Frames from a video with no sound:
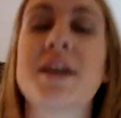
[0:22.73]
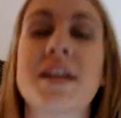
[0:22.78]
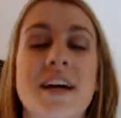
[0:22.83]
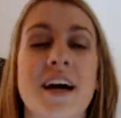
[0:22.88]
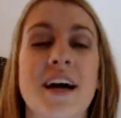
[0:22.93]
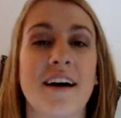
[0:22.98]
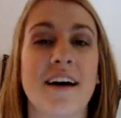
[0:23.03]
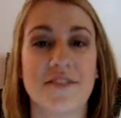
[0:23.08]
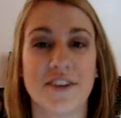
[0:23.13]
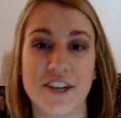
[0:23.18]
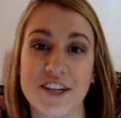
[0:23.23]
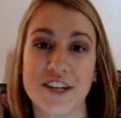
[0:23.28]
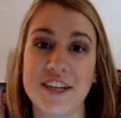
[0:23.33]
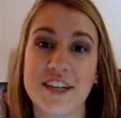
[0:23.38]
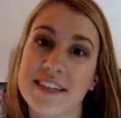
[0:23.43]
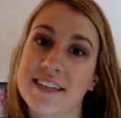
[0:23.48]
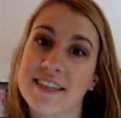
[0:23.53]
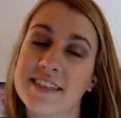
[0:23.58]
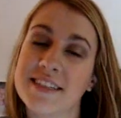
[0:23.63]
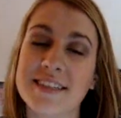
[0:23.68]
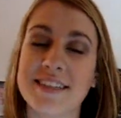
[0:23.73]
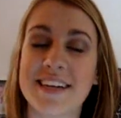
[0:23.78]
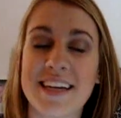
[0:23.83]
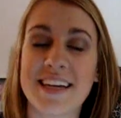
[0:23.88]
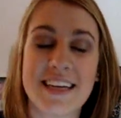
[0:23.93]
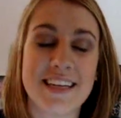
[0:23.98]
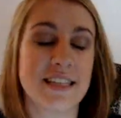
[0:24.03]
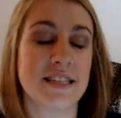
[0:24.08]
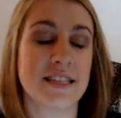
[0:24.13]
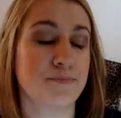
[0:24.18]
we're going to cover
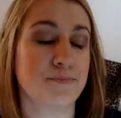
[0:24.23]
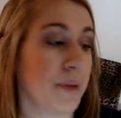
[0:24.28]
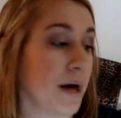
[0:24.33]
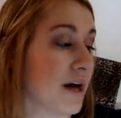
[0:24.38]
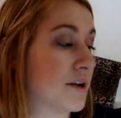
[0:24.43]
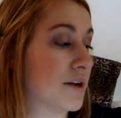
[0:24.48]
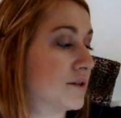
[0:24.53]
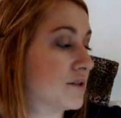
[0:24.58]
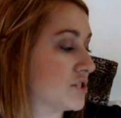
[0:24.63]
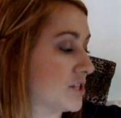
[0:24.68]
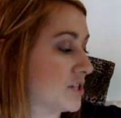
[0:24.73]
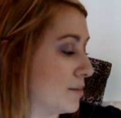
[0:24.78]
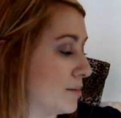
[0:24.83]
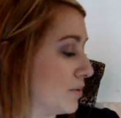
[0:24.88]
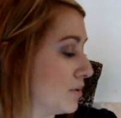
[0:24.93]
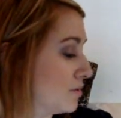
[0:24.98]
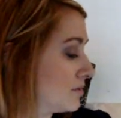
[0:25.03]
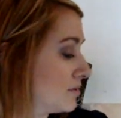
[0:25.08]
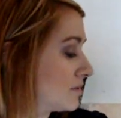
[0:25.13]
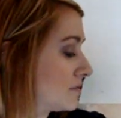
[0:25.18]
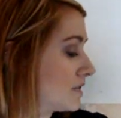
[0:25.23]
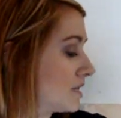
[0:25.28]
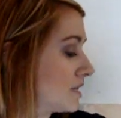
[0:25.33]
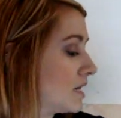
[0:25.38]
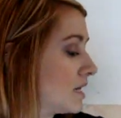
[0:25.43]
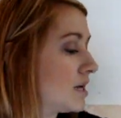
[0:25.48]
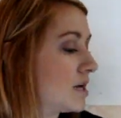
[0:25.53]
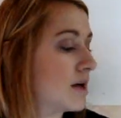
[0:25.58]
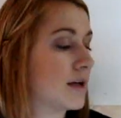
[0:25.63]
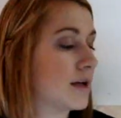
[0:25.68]
is bottled shampoos.
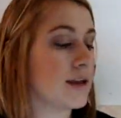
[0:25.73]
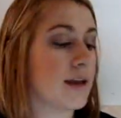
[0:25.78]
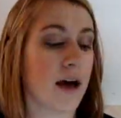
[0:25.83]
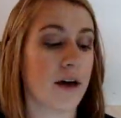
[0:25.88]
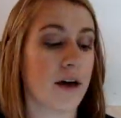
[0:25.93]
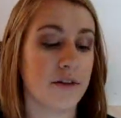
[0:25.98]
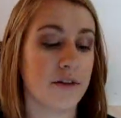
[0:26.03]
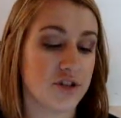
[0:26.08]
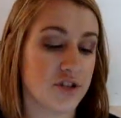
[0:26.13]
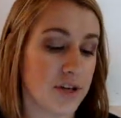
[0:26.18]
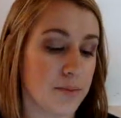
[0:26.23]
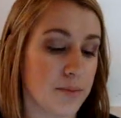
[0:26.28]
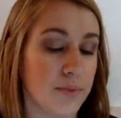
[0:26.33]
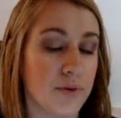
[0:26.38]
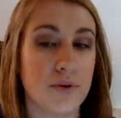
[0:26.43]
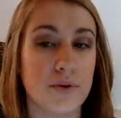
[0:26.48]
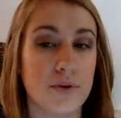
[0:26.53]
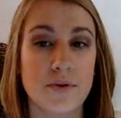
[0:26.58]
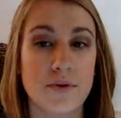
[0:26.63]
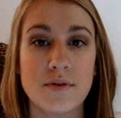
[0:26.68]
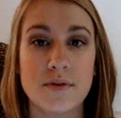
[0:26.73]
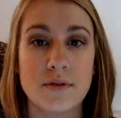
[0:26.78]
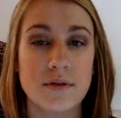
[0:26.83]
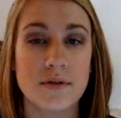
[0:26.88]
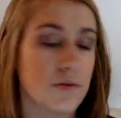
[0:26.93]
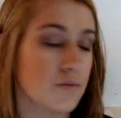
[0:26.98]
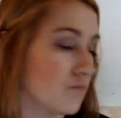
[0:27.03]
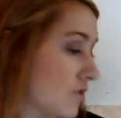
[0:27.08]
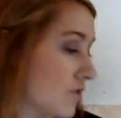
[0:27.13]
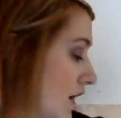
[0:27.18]
Now their
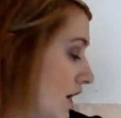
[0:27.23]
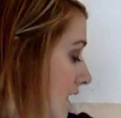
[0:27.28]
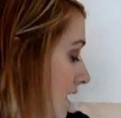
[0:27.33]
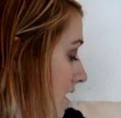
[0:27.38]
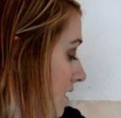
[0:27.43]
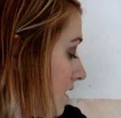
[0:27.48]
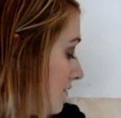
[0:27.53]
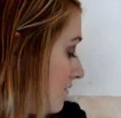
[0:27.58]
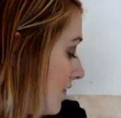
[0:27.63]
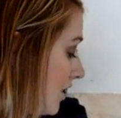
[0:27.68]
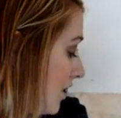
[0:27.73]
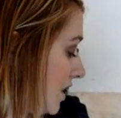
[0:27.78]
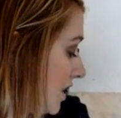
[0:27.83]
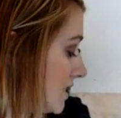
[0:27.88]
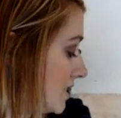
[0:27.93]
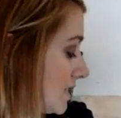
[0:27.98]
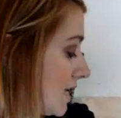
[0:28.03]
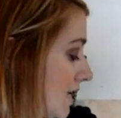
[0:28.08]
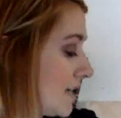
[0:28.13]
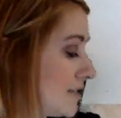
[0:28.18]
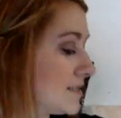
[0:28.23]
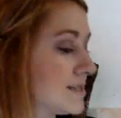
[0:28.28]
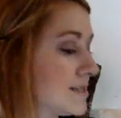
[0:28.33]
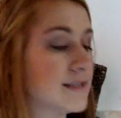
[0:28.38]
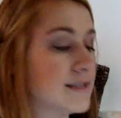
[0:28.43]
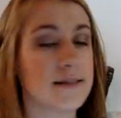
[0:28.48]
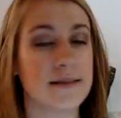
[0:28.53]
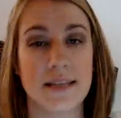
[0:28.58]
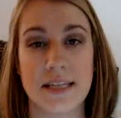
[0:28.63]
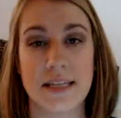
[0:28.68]
shampoos run in various
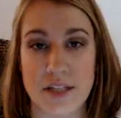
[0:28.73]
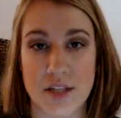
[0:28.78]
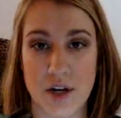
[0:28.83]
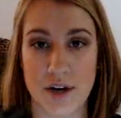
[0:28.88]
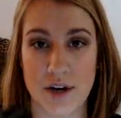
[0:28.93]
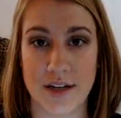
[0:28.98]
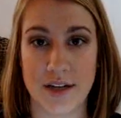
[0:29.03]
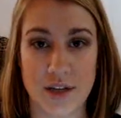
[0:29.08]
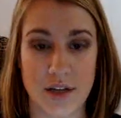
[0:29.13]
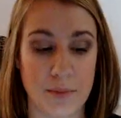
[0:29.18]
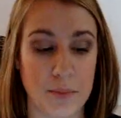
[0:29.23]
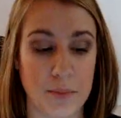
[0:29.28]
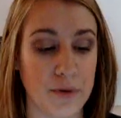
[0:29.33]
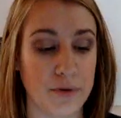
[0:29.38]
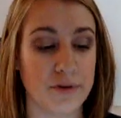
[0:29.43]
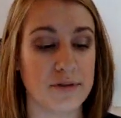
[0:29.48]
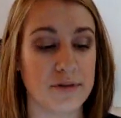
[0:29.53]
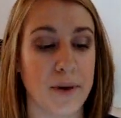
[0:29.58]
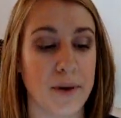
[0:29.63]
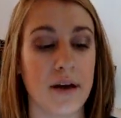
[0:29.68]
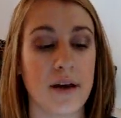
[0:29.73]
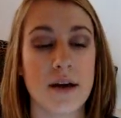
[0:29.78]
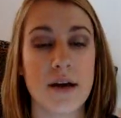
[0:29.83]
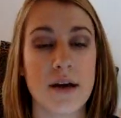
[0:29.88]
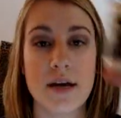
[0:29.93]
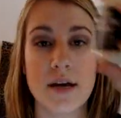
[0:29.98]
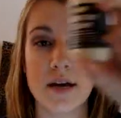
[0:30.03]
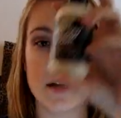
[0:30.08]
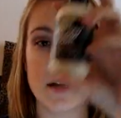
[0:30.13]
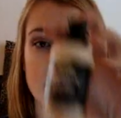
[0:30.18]
sizes. These are not shampoos, but
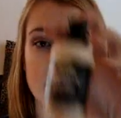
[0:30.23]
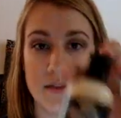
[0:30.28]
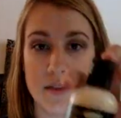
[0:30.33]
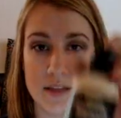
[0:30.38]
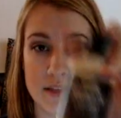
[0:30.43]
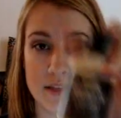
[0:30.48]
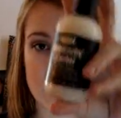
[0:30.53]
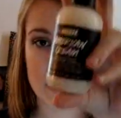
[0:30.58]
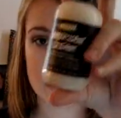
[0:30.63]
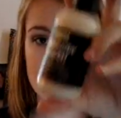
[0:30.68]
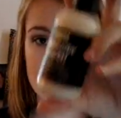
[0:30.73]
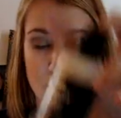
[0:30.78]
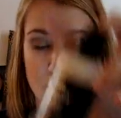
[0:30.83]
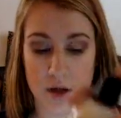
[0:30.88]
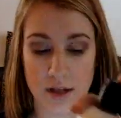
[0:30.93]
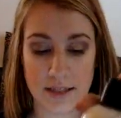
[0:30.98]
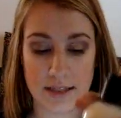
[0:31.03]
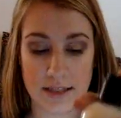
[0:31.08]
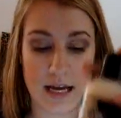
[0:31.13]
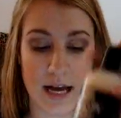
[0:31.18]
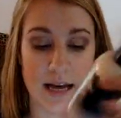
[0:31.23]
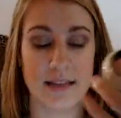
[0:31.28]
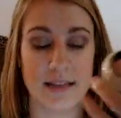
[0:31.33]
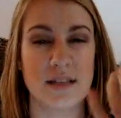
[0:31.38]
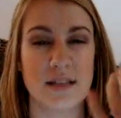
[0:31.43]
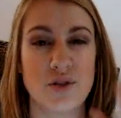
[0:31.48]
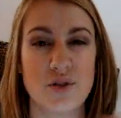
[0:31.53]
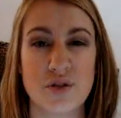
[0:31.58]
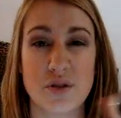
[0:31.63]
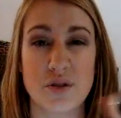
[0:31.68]
this is the smallest
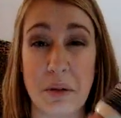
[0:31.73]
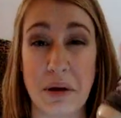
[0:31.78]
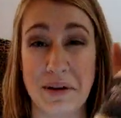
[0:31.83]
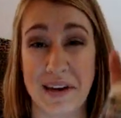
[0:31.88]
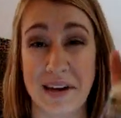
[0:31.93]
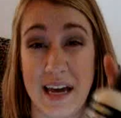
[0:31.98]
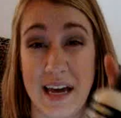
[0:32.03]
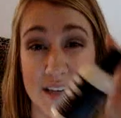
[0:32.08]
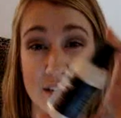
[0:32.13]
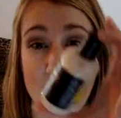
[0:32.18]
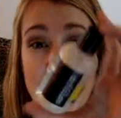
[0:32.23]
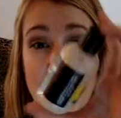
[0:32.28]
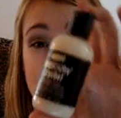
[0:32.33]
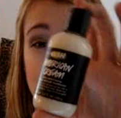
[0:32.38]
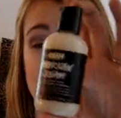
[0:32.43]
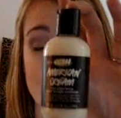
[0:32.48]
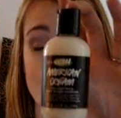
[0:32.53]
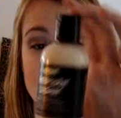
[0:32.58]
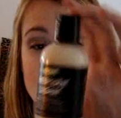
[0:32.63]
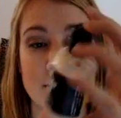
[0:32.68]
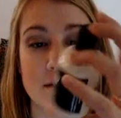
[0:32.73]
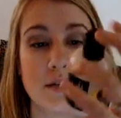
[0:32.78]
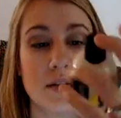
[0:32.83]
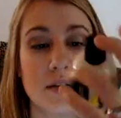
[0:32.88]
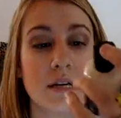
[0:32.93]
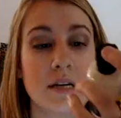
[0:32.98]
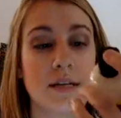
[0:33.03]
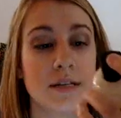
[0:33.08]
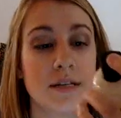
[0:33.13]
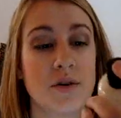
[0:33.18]
size. It's usually about $9.
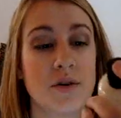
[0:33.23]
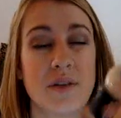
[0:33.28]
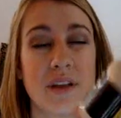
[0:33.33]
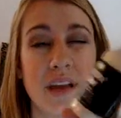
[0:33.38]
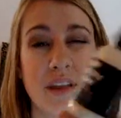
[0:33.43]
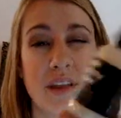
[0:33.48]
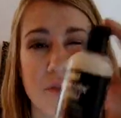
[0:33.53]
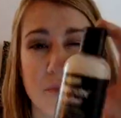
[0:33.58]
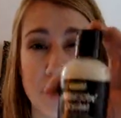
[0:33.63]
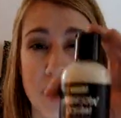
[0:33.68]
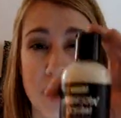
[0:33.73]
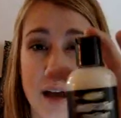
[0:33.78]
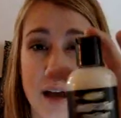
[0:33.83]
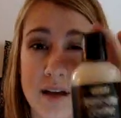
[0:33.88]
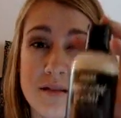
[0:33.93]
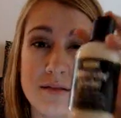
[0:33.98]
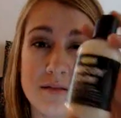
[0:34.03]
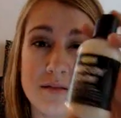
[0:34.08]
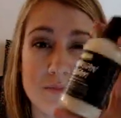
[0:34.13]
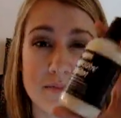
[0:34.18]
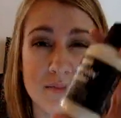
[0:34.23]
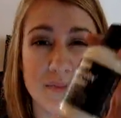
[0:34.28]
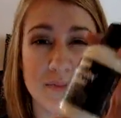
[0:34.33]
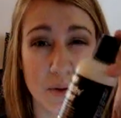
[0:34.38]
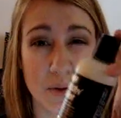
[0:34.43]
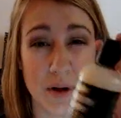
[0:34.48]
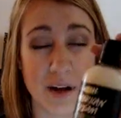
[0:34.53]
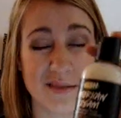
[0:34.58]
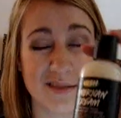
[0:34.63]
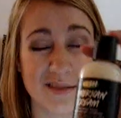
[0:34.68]
It's only 3
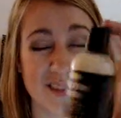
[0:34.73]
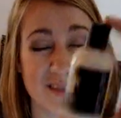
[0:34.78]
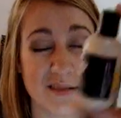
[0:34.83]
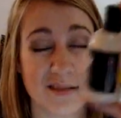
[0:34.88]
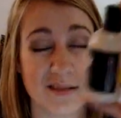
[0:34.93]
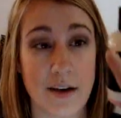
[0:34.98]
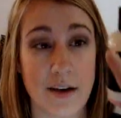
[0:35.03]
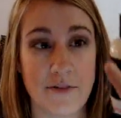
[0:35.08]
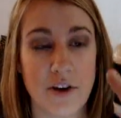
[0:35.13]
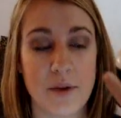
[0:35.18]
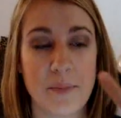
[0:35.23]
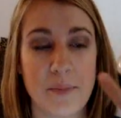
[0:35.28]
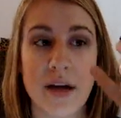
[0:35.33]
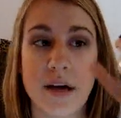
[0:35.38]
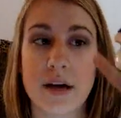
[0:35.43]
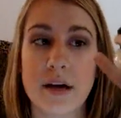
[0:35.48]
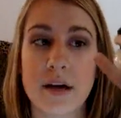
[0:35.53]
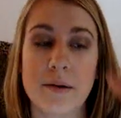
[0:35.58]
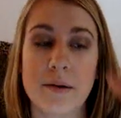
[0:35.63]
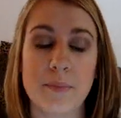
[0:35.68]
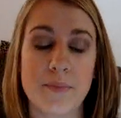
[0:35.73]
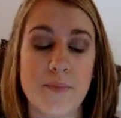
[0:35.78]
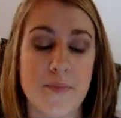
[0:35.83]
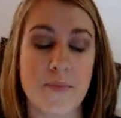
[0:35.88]
fluid ounces, not very big.